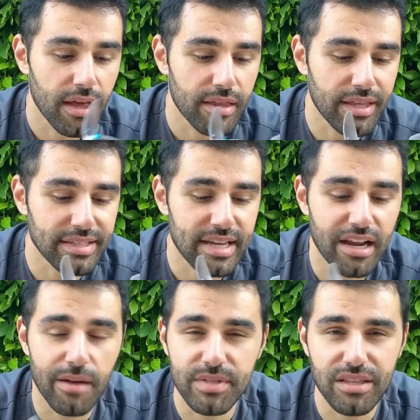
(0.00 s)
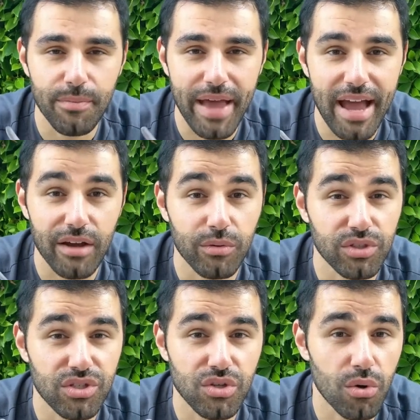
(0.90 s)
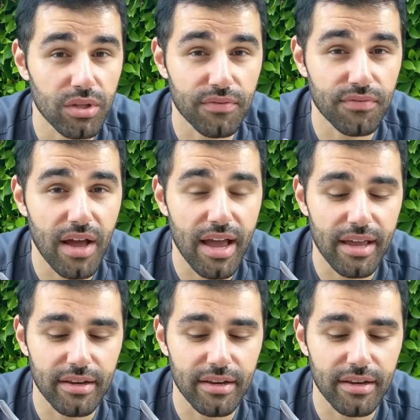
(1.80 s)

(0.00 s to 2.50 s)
The antenna comes out the back, which is totally fine,